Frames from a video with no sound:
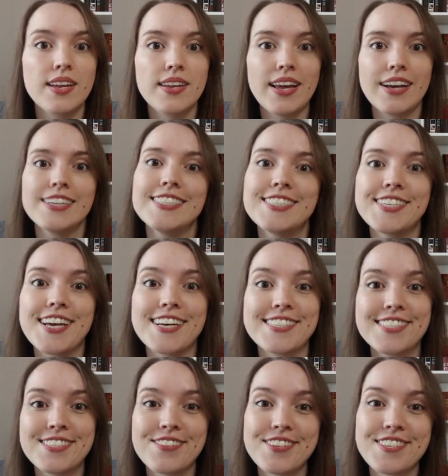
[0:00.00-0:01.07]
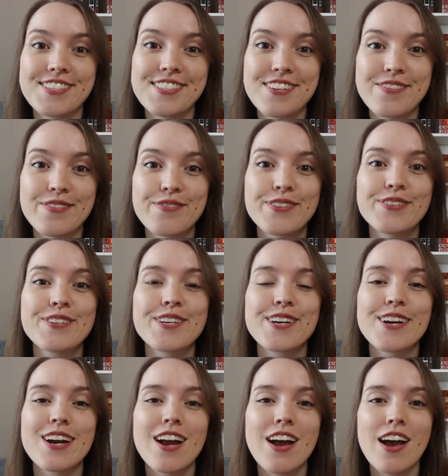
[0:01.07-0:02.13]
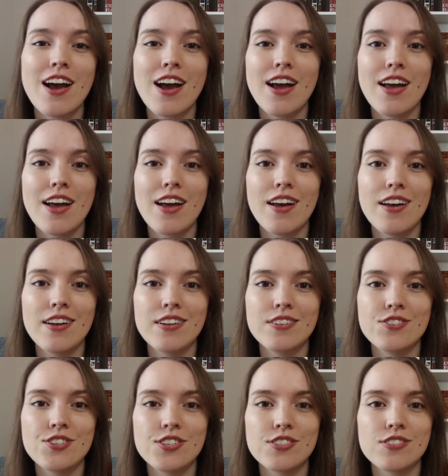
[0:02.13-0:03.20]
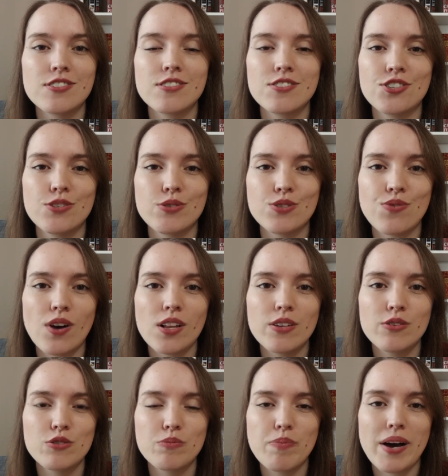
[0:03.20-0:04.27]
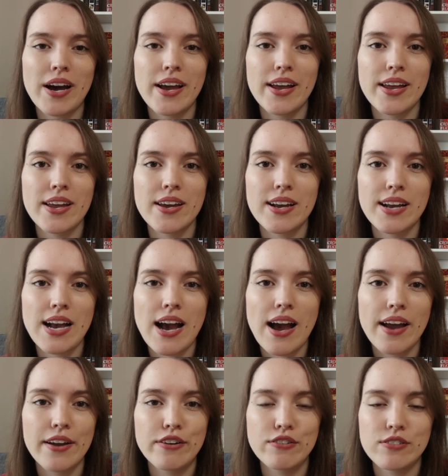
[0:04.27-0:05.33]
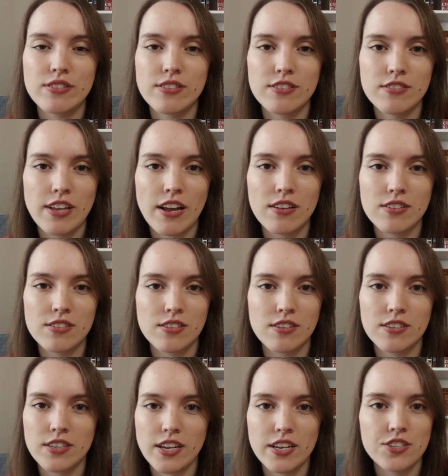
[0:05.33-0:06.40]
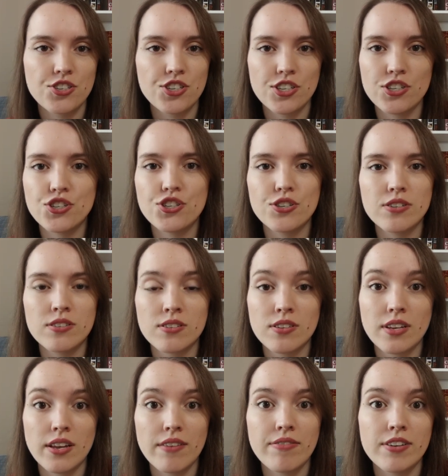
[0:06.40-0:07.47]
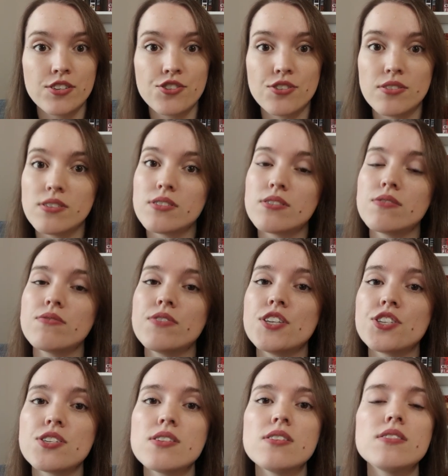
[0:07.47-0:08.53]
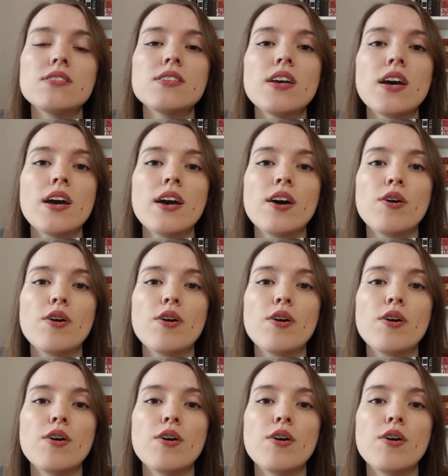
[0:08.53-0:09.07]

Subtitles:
Yeah, she has these visions of the future. And she was followed by a guy who tells her that she shouldn't give in to these visions.